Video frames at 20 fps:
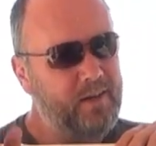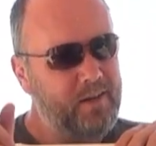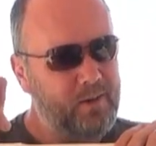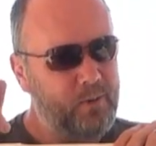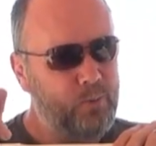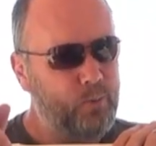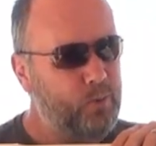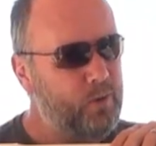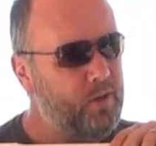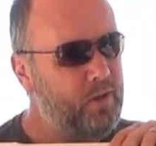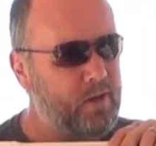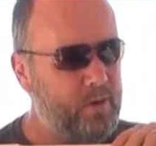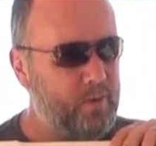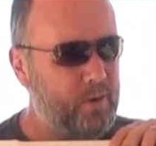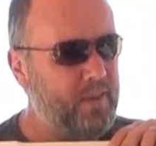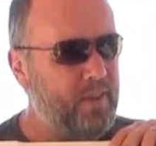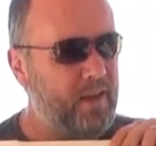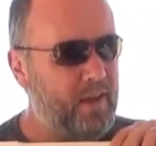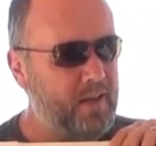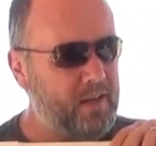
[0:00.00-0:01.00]
It will go
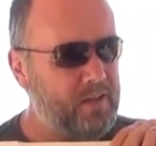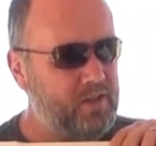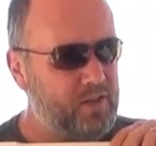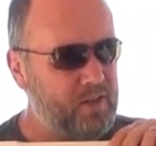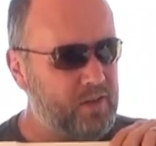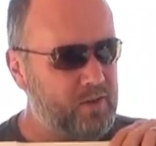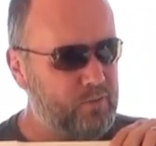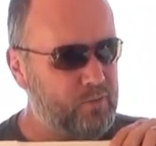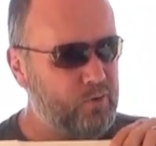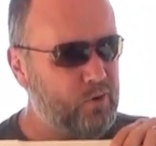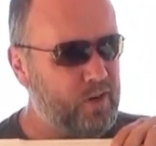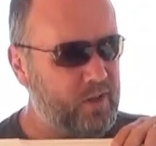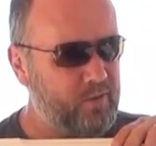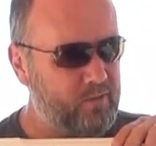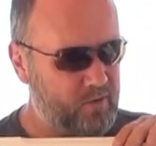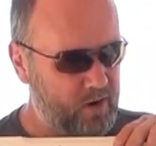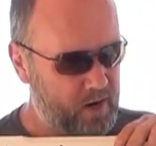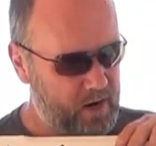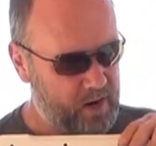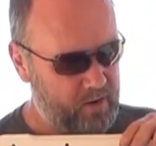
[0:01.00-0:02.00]
in the
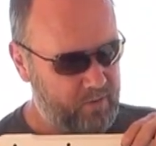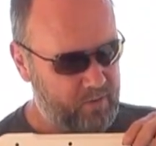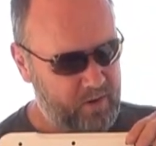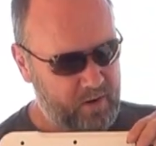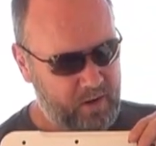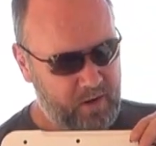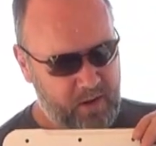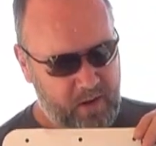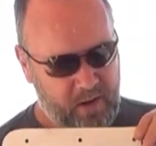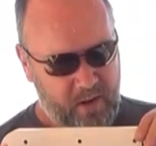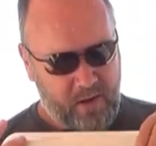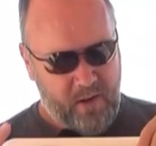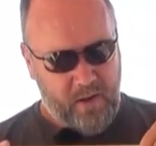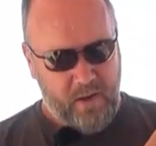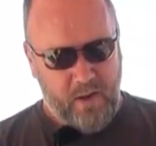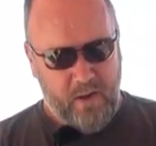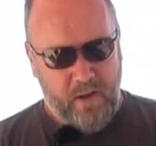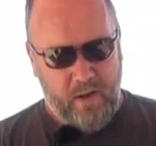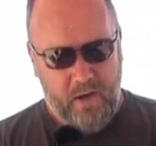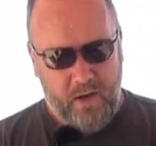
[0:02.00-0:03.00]
HC45.
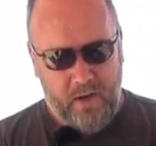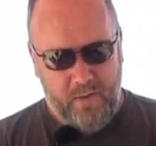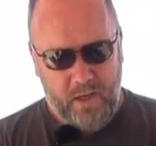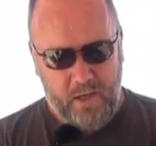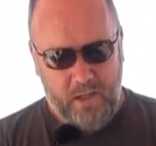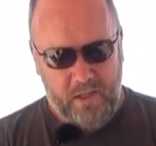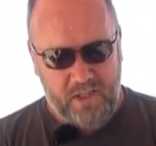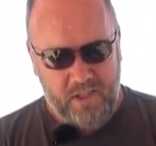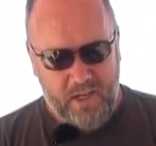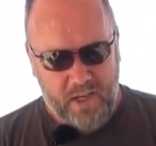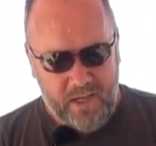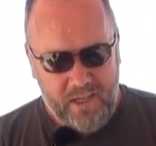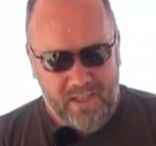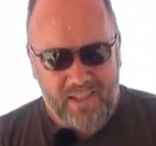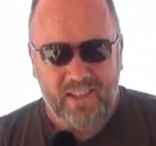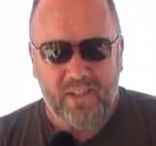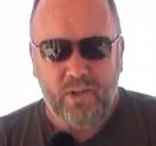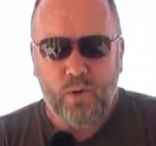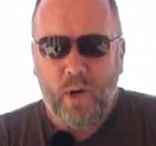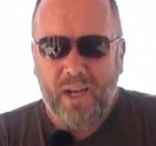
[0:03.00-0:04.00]
The other side
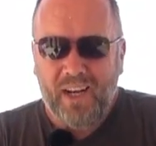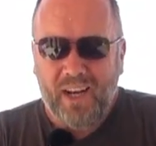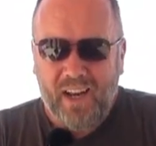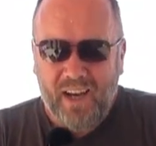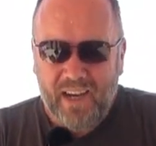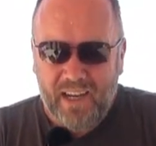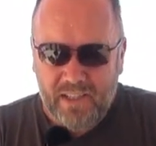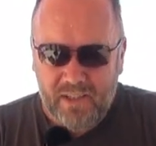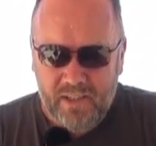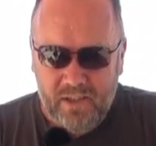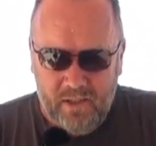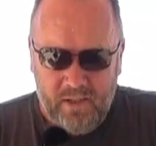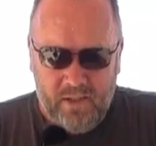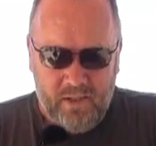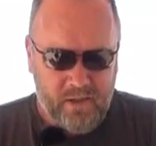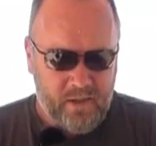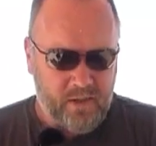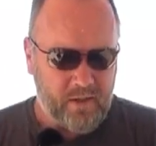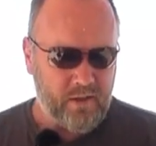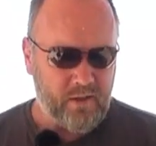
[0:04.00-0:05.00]
is it's quite light.
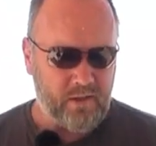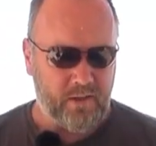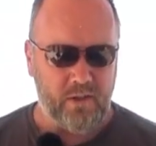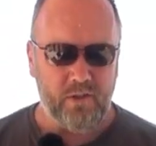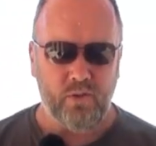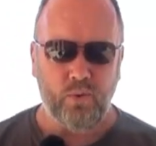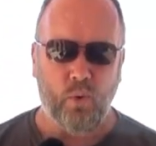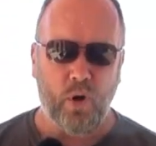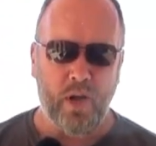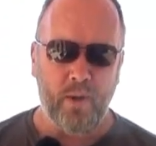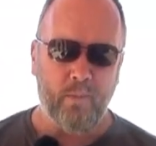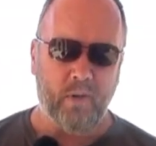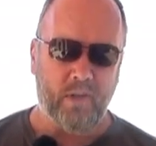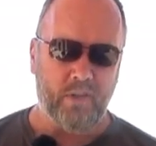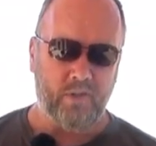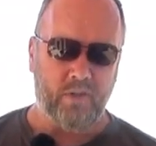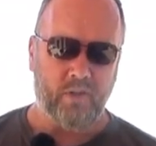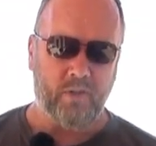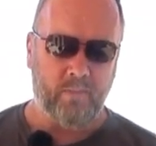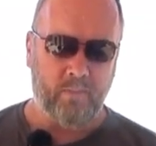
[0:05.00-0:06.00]
It doesn't weigh
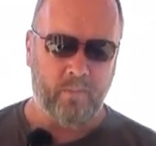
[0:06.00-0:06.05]
much.